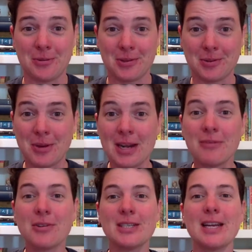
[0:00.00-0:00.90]
the reading
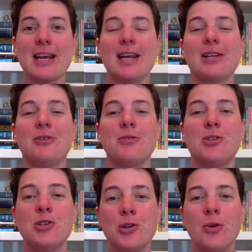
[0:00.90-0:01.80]
for today includes
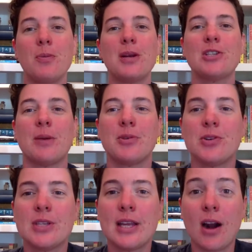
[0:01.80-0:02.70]
2 opening
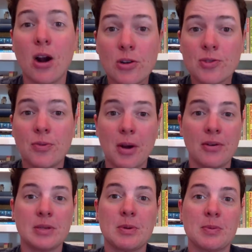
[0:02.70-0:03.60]
chapters that aren't from
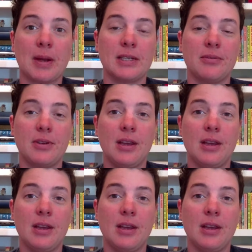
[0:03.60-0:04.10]
Harry's perspective,